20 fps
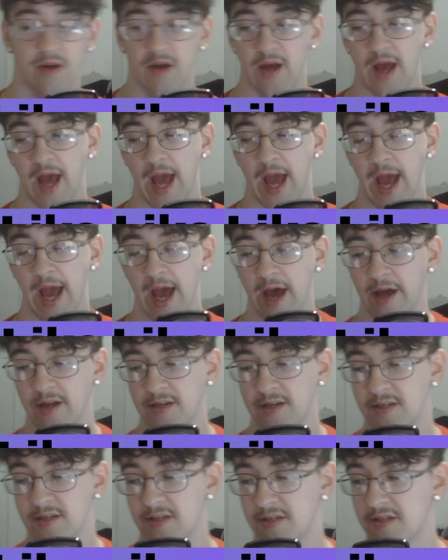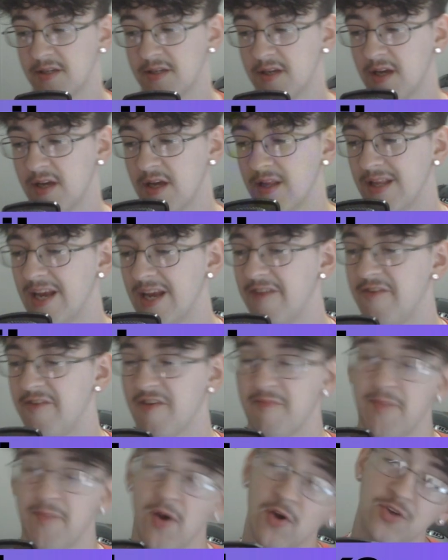And then if you
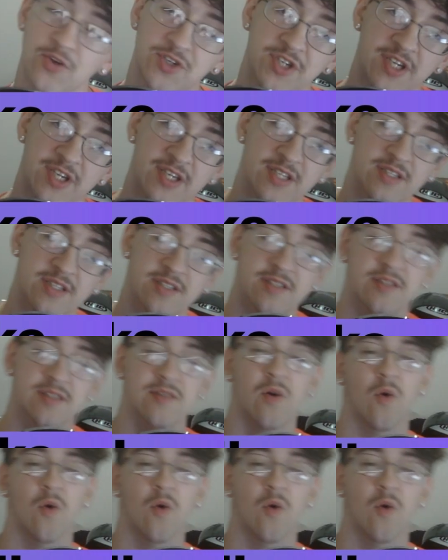have potions,